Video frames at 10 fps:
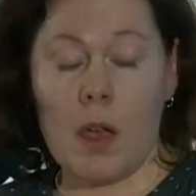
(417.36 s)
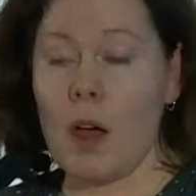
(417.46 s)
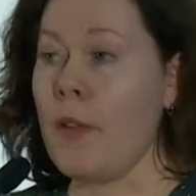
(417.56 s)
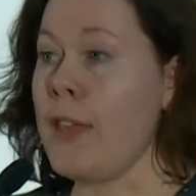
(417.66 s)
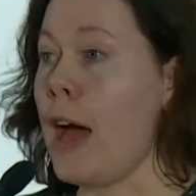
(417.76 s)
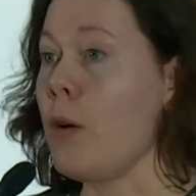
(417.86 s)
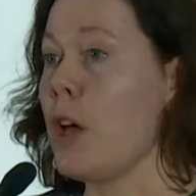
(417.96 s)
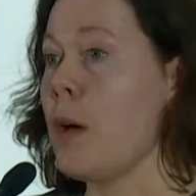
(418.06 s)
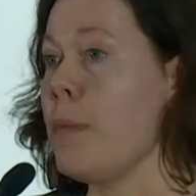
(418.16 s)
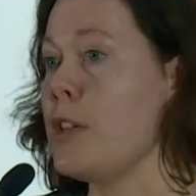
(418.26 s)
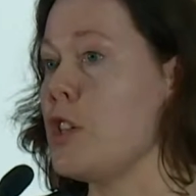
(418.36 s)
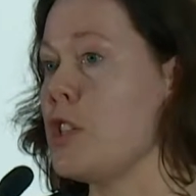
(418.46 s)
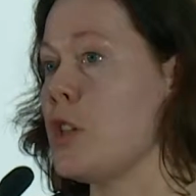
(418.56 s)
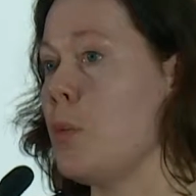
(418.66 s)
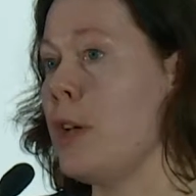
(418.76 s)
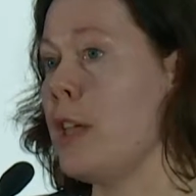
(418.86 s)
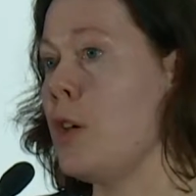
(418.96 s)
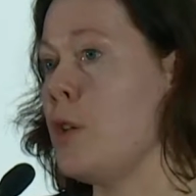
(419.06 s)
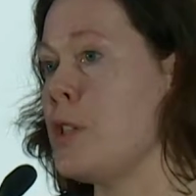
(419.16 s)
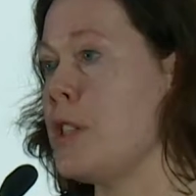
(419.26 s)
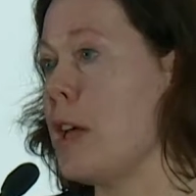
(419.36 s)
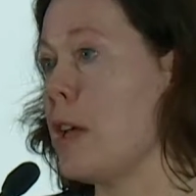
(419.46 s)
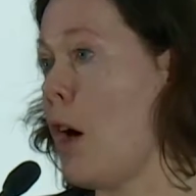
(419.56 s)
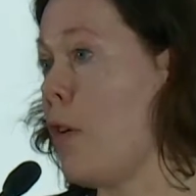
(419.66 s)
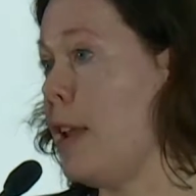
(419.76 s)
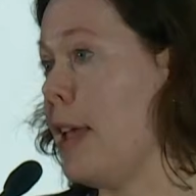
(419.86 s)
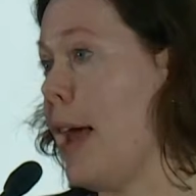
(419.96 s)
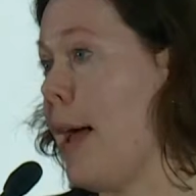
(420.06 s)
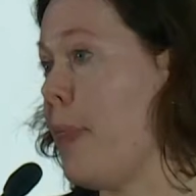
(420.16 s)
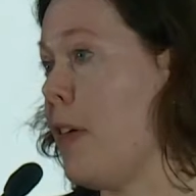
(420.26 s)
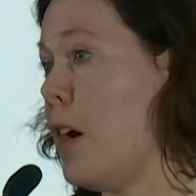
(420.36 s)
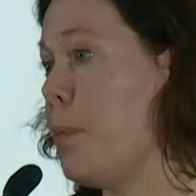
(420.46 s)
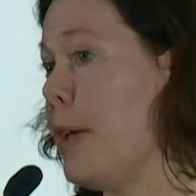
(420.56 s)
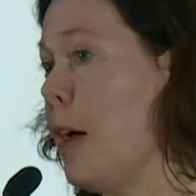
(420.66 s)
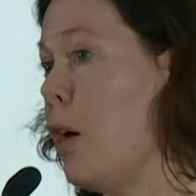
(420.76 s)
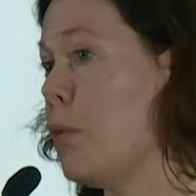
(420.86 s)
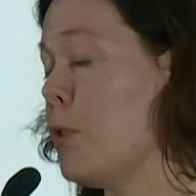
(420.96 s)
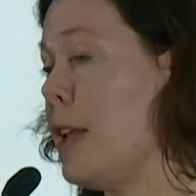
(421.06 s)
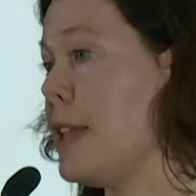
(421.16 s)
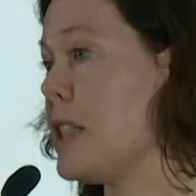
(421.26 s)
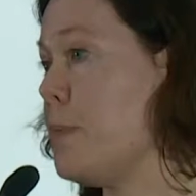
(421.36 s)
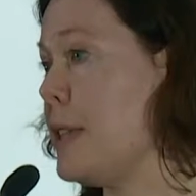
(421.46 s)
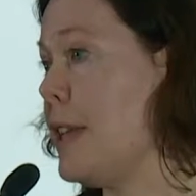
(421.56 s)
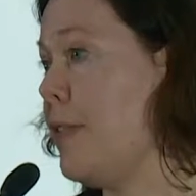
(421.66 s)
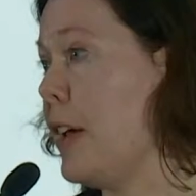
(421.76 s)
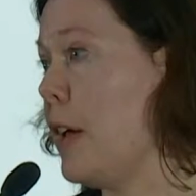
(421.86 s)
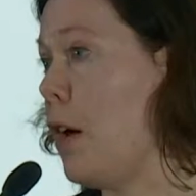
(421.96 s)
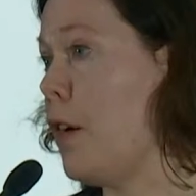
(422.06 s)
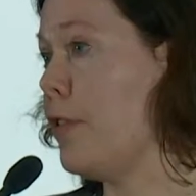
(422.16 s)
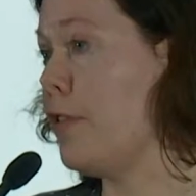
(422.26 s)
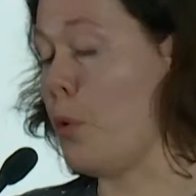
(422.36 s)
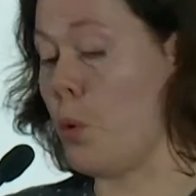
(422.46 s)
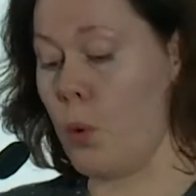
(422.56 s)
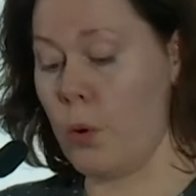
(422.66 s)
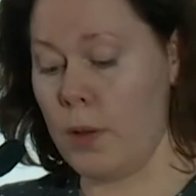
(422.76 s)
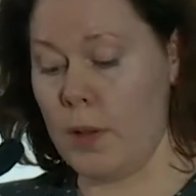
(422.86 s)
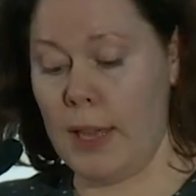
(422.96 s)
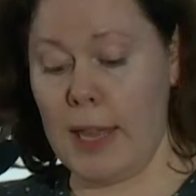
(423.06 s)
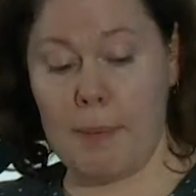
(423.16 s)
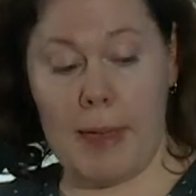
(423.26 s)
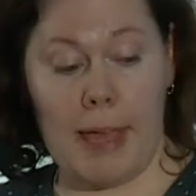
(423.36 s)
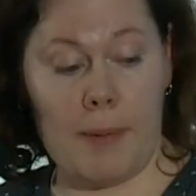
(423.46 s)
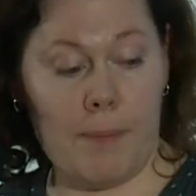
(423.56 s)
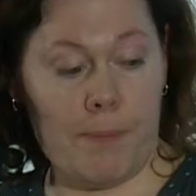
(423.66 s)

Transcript: And the outcome measures that we use currently in hand therapy aren't really specific enough for EB.